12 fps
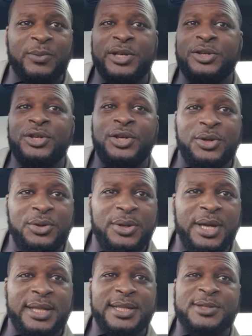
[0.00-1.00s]
we knew
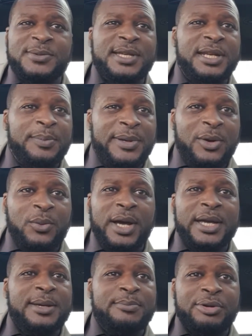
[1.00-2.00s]
this was going to be a
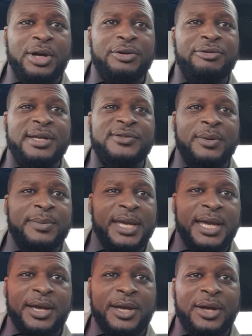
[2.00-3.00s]
work in progress from the
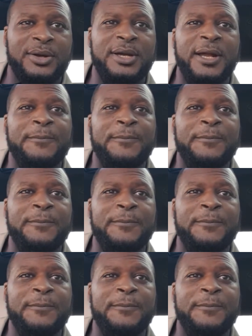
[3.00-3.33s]
get-go.